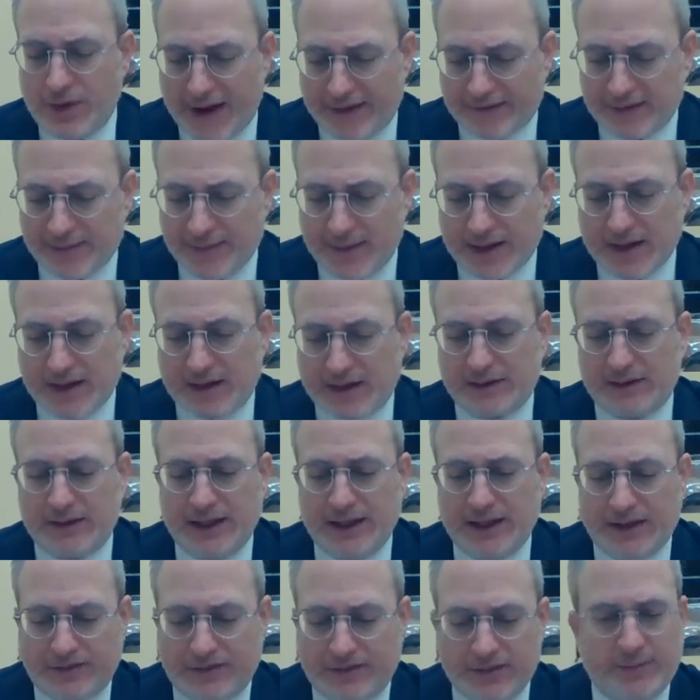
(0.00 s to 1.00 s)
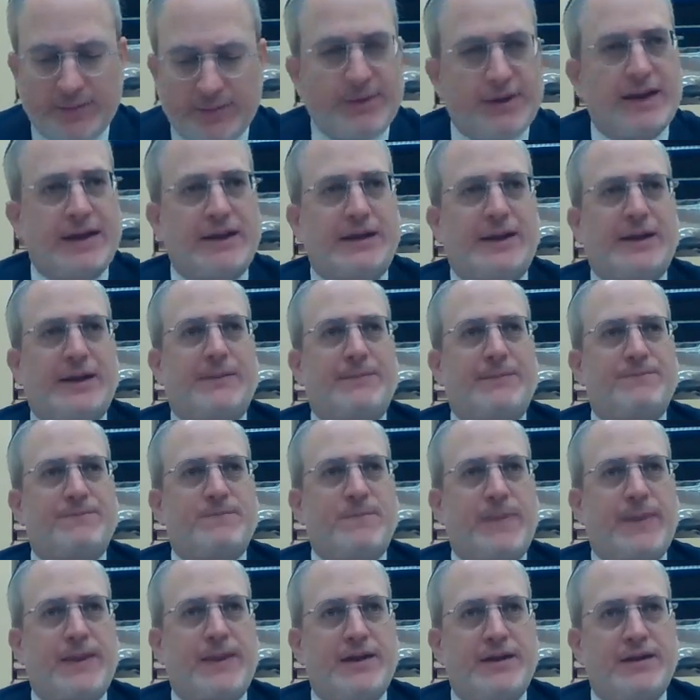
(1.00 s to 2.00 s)
have to make it clear from the beginning.
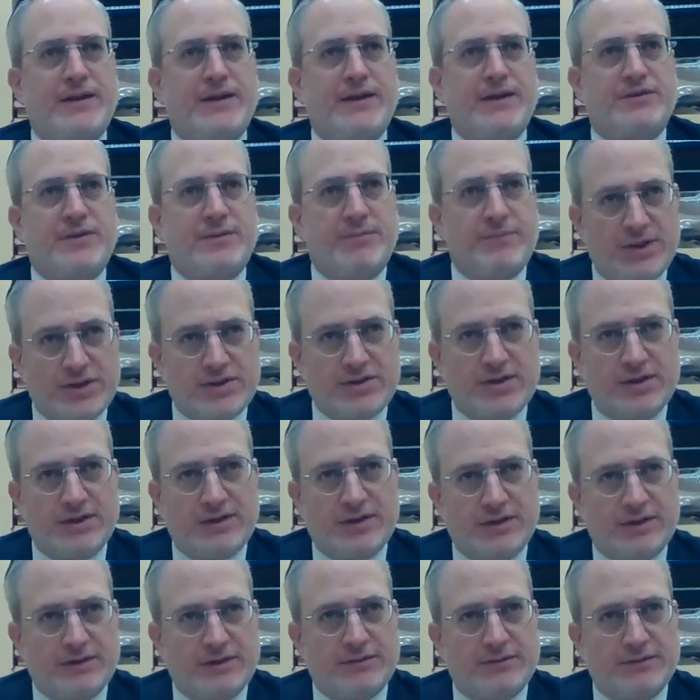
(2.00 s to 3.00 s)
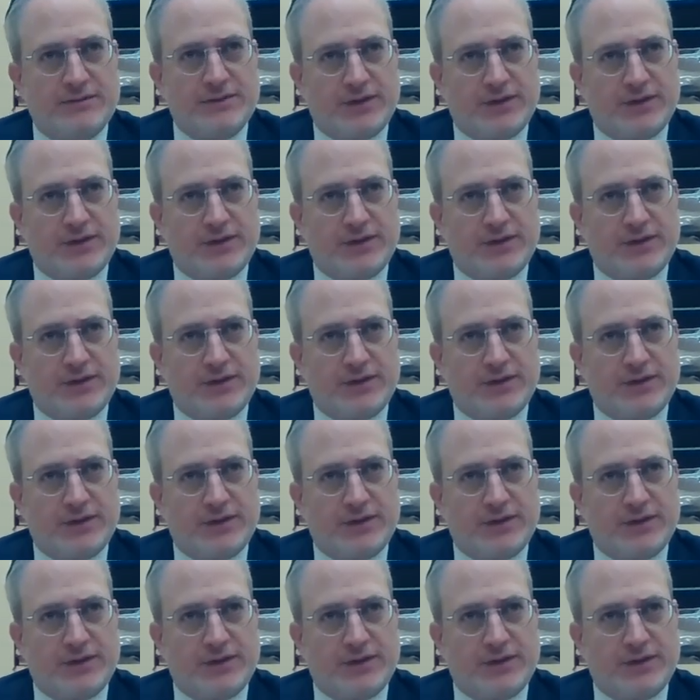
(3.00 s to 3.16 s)
The mission,